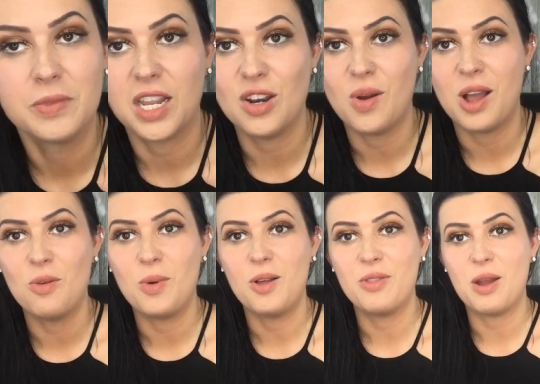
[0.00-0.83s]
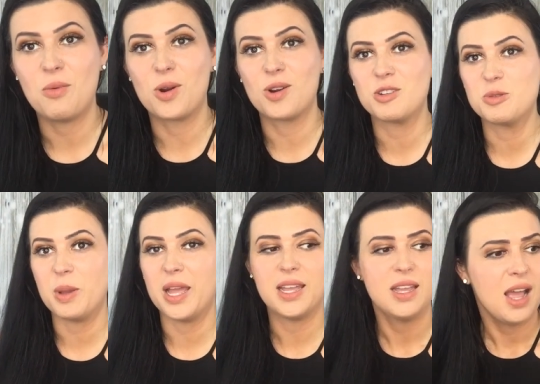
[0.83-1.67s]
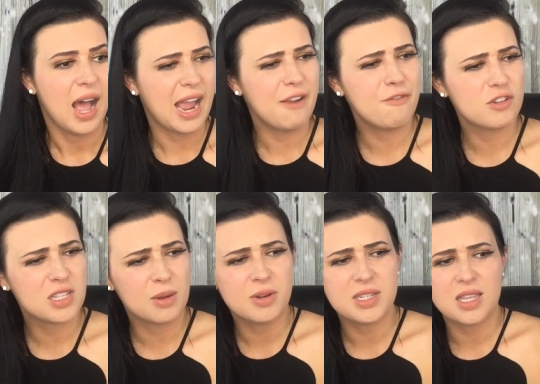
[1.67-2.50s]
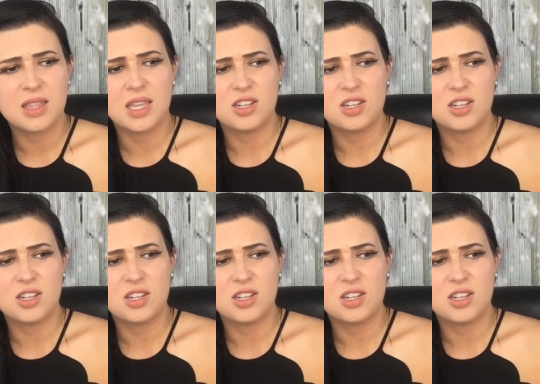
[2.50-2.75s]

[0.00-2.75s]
I know how well that works, but I, for some reason,